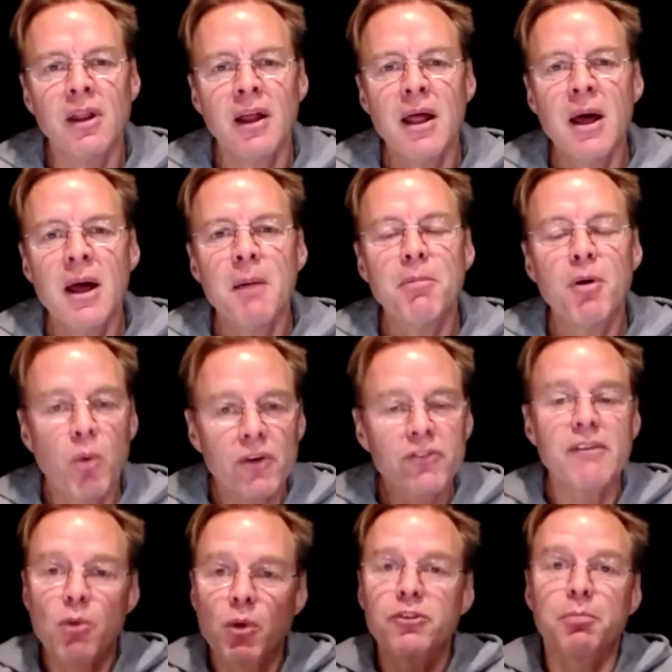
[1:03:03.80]
But once
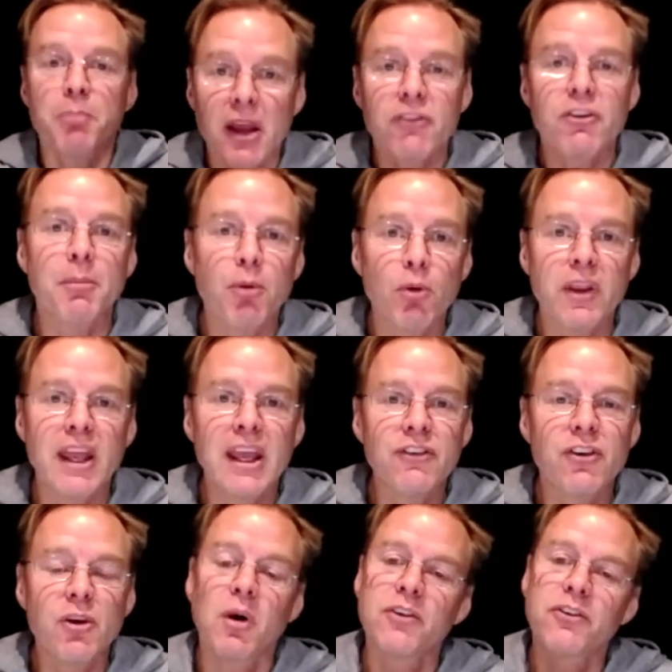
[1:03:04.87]
everyone's picked up all the easy
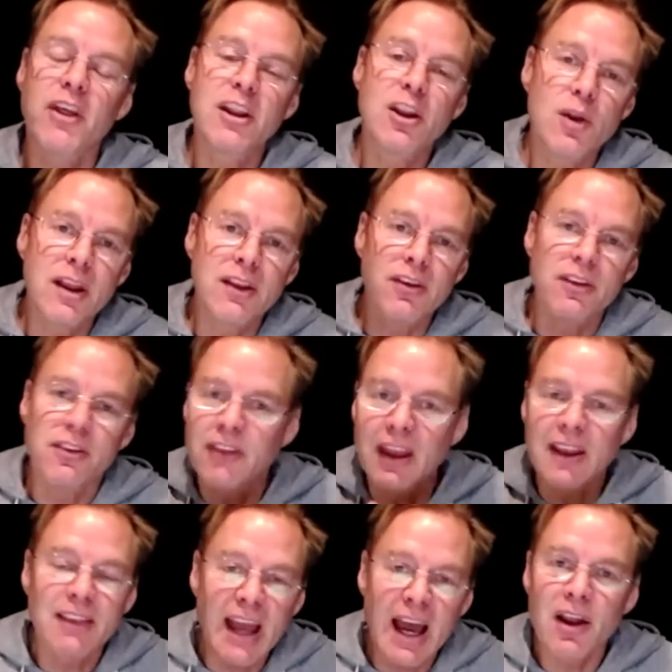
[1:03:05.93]
ones, then you need to dig
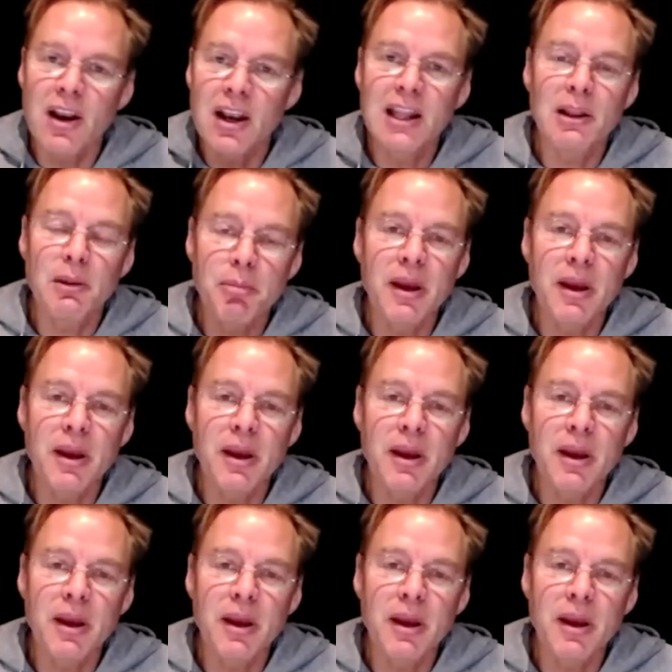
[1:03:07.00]
down a little bit.